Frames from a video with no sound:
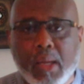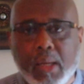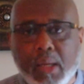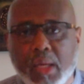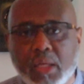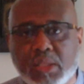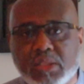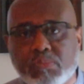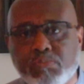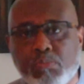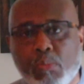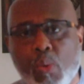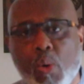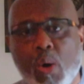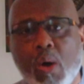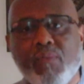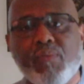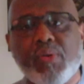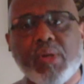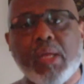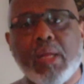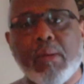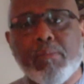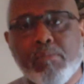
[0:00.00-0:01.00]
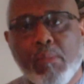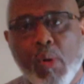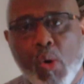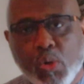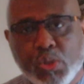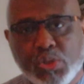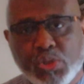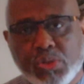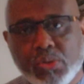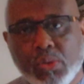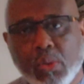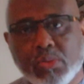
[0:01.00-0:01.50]
it's more of an
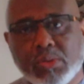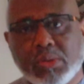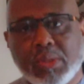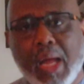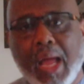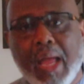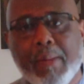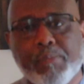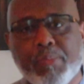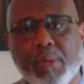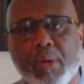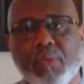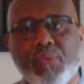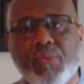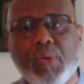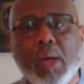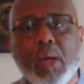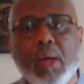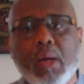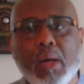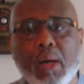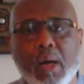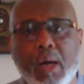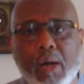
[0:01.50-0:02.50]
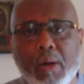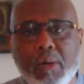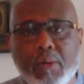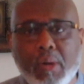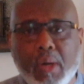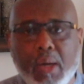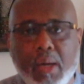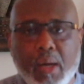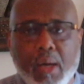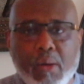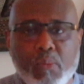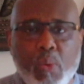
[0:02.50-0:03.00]
emotional type of
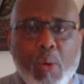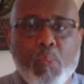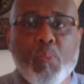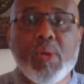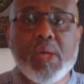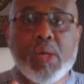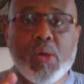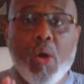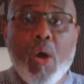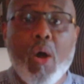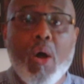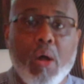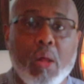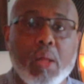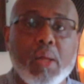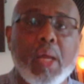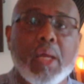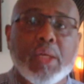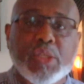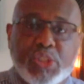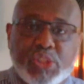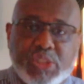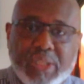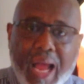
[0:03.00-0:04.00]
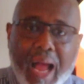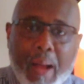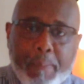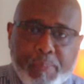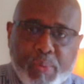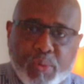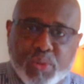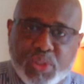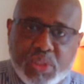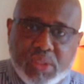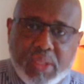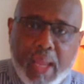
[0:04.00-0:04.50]
what we call
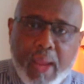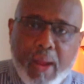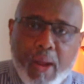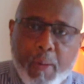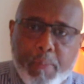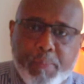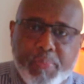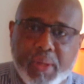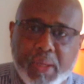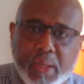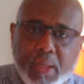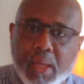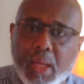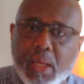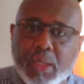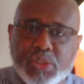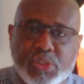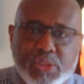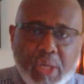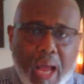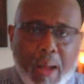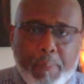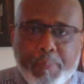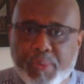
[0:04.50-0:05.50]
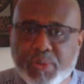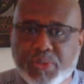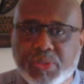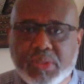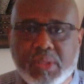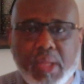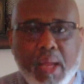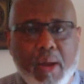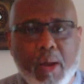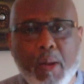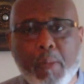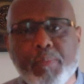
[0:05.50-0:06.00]
shopper's therapy. Shopper's
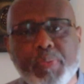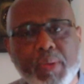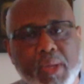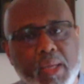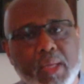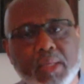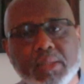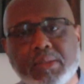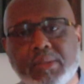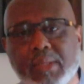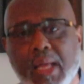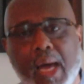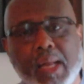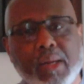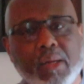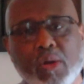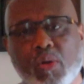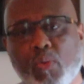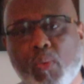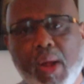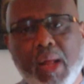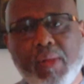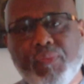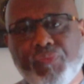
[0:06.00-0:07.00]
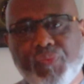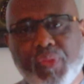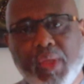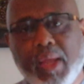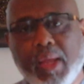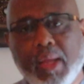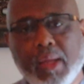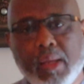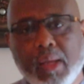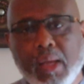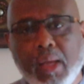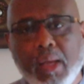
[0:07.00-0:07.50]
therapy is not a great
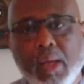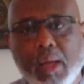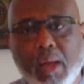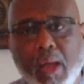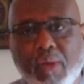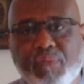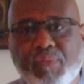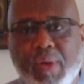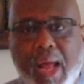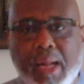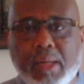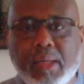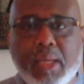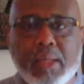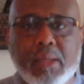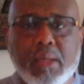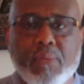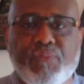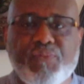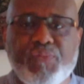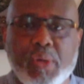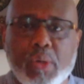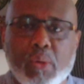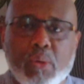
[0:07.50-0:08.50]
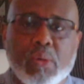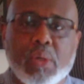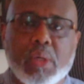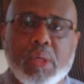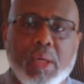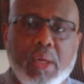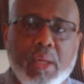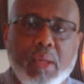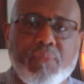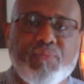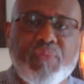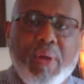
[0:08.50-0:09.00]
thing. If I need to feel
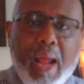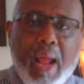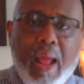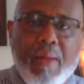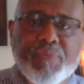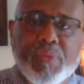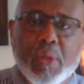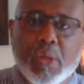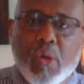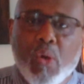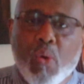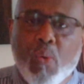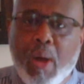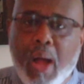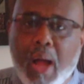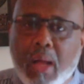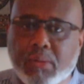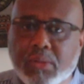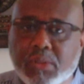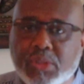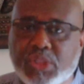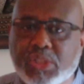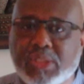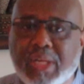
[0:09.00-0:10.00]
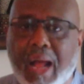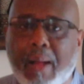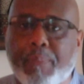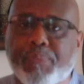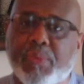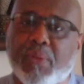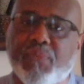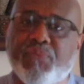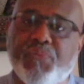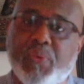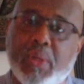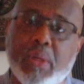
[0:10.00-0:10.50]
good, if I have to go out and shop
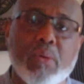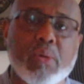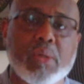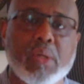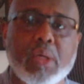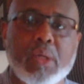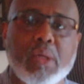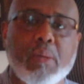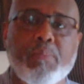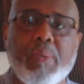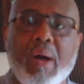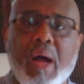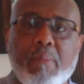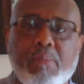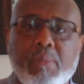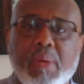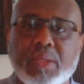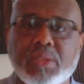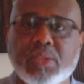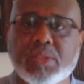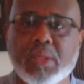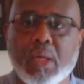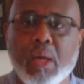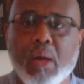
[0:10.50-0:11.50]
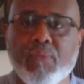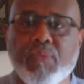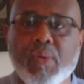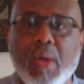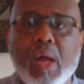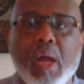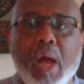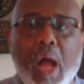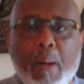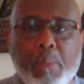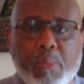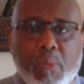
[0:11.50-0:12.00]
to feel good about myself,
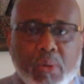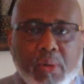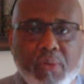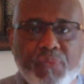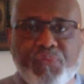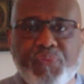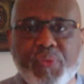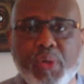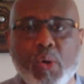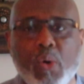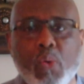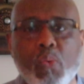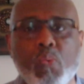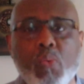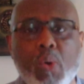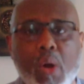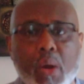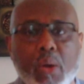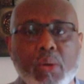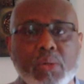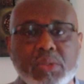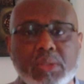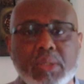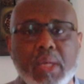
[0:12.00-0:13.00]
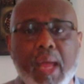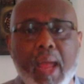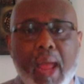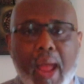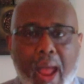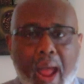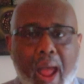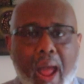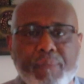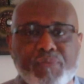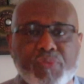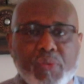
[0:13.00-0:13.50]
I'm going to feel worse
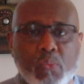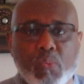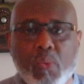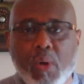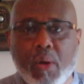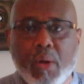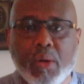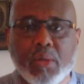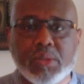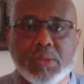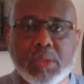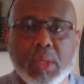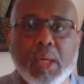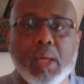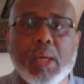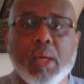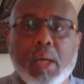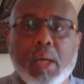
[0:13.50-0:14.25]
afterwards